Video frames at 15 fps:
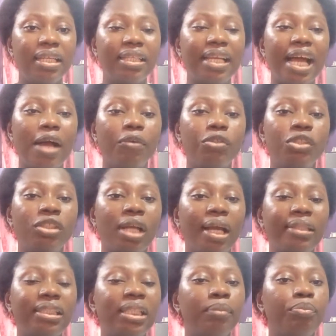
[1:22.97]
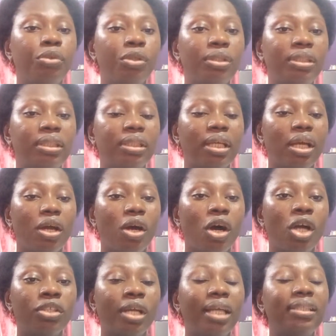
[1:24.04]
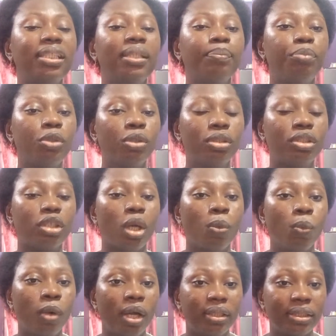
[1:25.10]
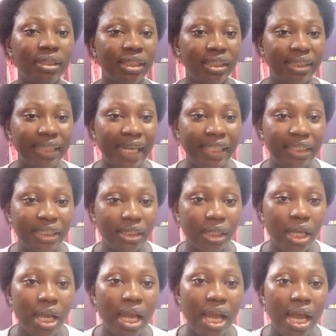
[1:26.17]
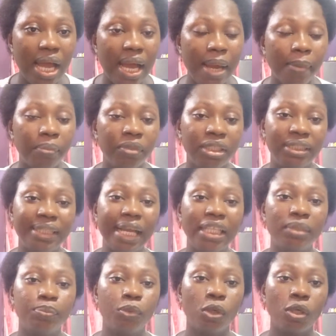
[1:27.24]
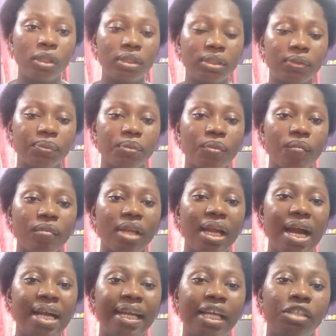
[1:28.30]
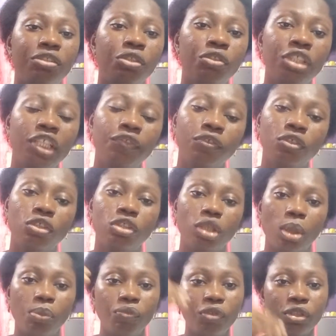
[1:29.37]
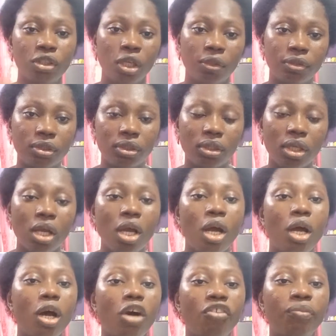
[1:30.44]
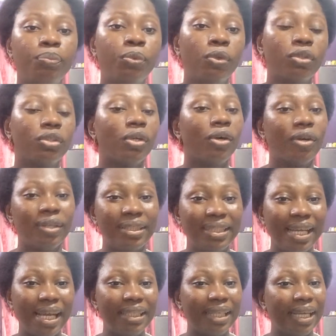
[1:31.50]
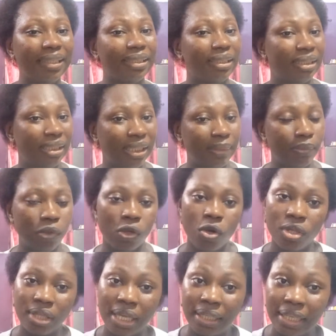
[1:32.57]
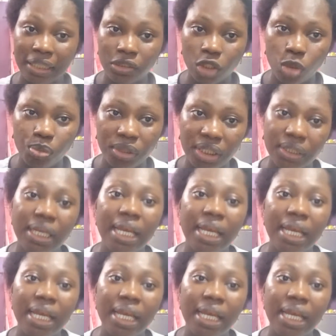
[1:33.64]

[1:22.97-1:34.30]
Now you just input some words in the search box, and then to give you some results of books under that theme or under that topic.